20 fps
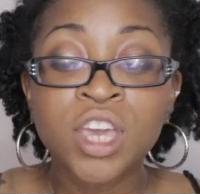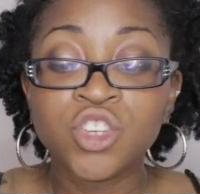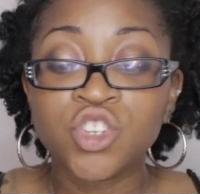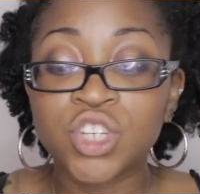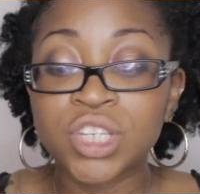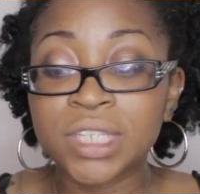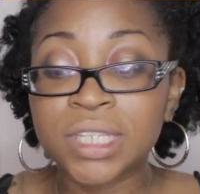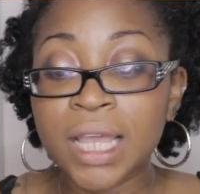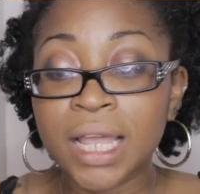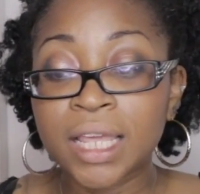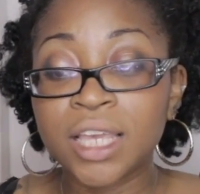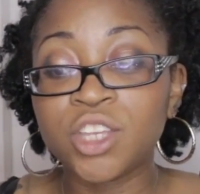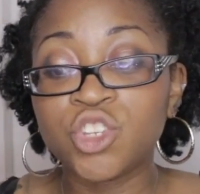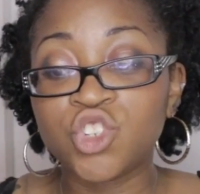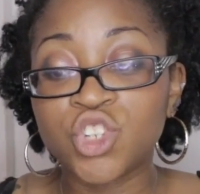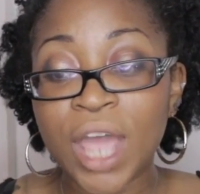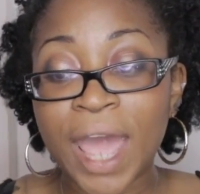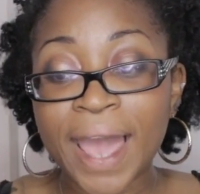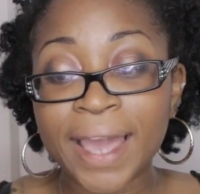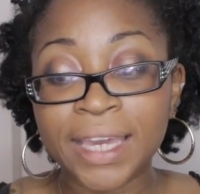She's telling
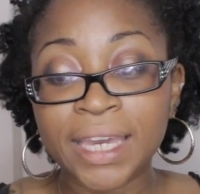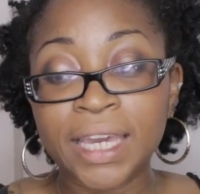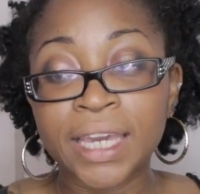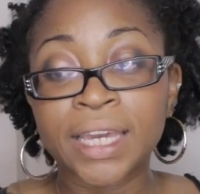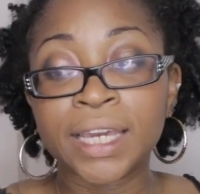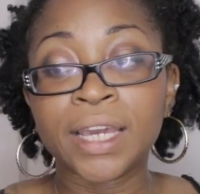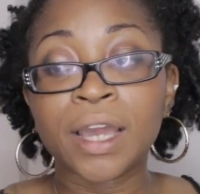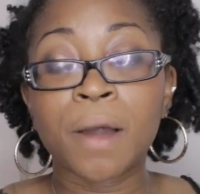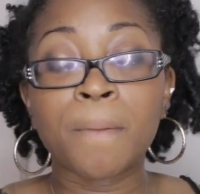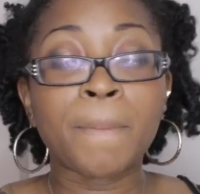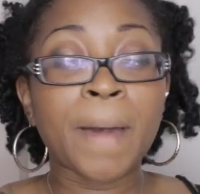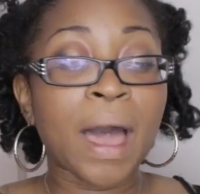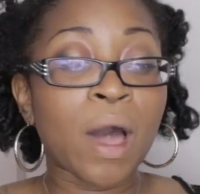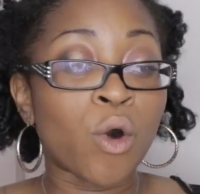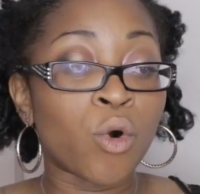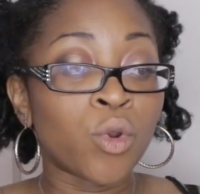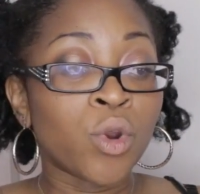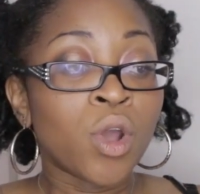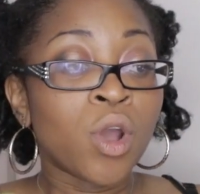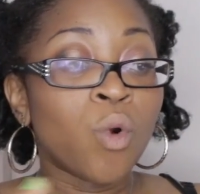Jackie
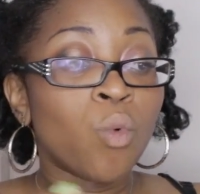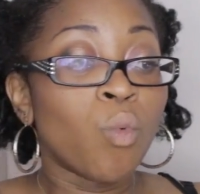about